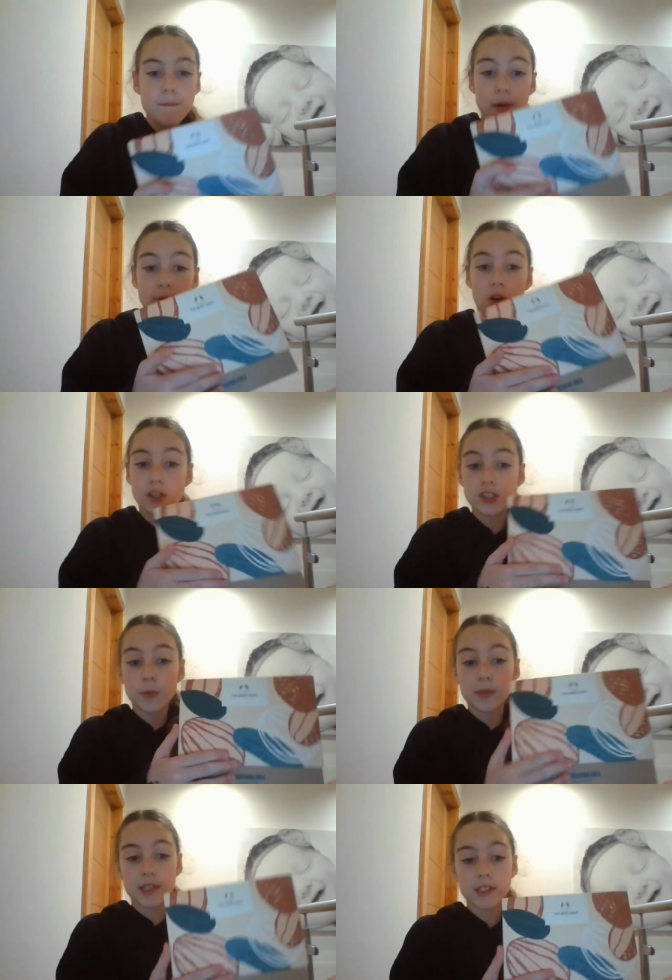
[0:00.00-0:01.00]
But I'm not
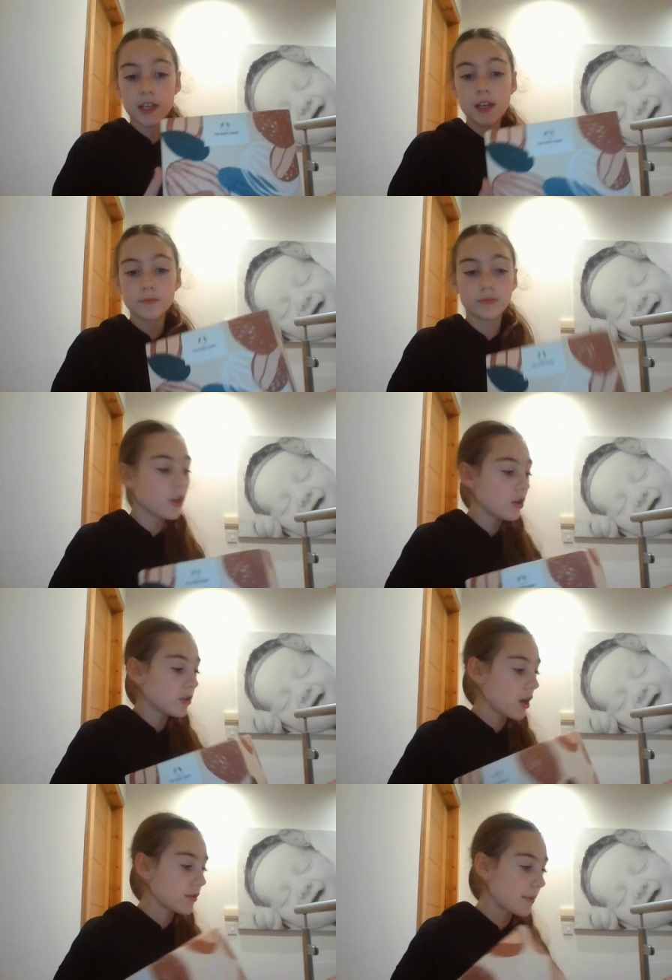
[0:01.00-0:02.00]
seeing what's inside it.
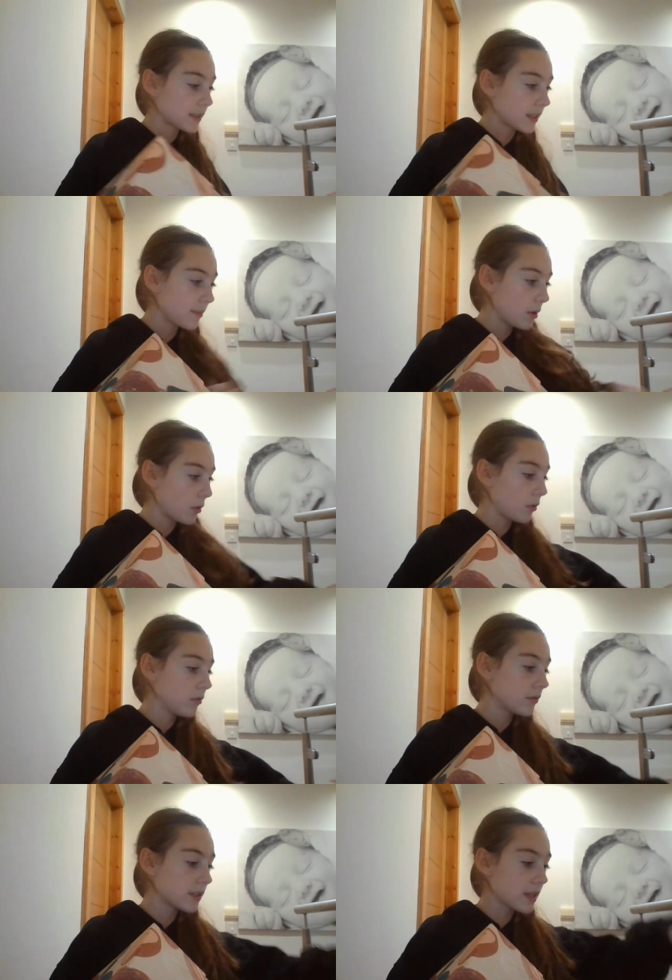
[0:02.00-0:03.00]
That's what I'm saving it.
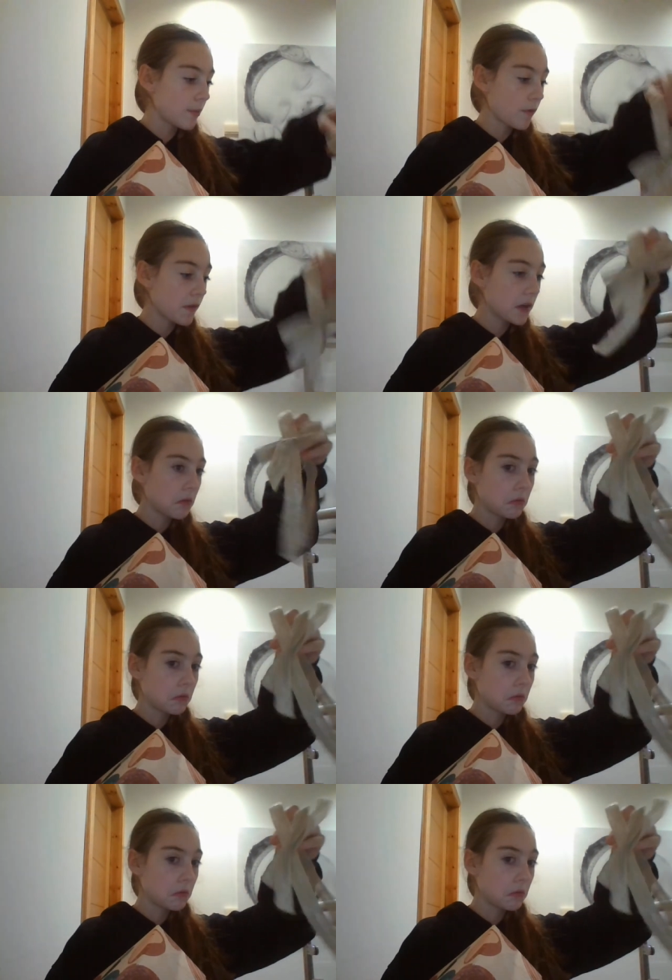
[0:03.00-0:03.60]
Oh, this came off it.